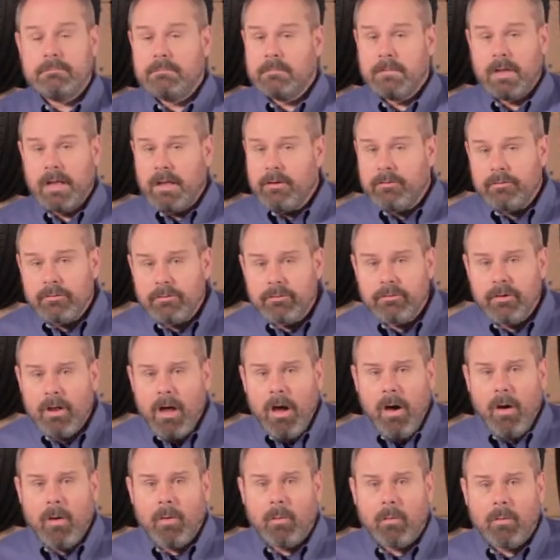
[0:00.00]
The answer is
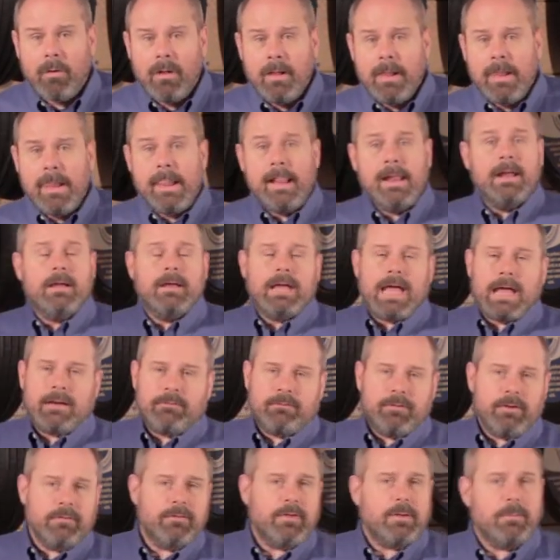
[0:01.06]
no. At
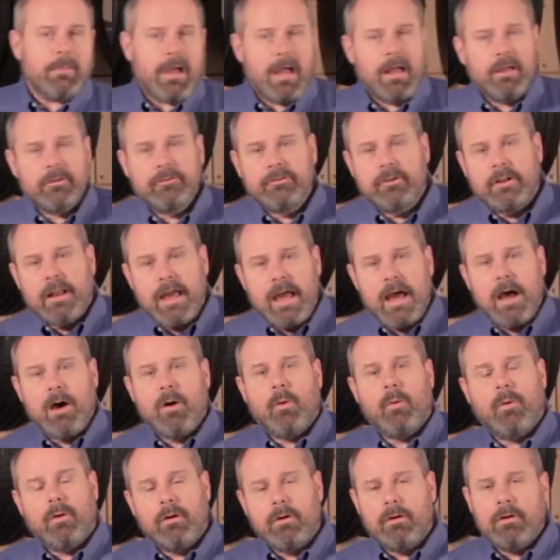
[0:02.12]
50 miles an
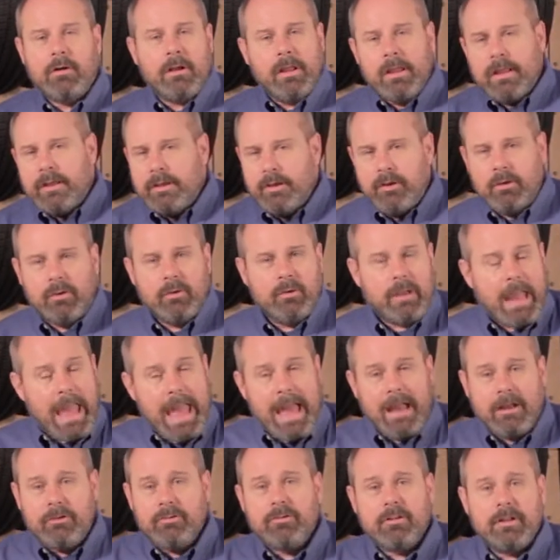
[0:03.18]
hour, you
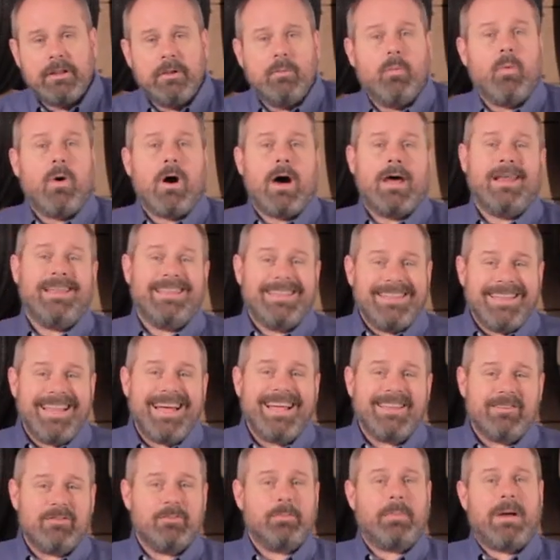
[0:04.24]
actually want
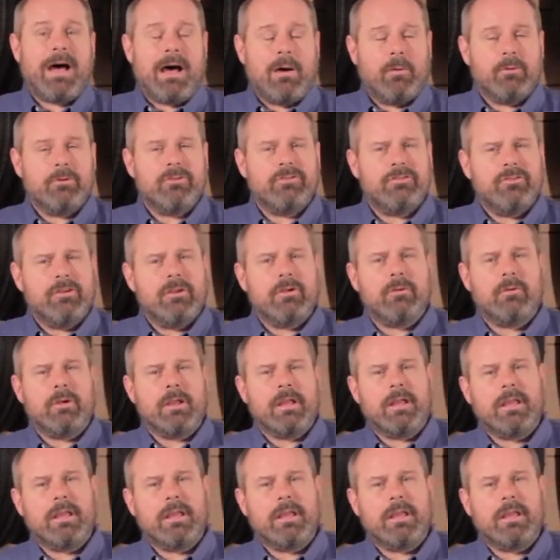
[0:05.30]
less power steering.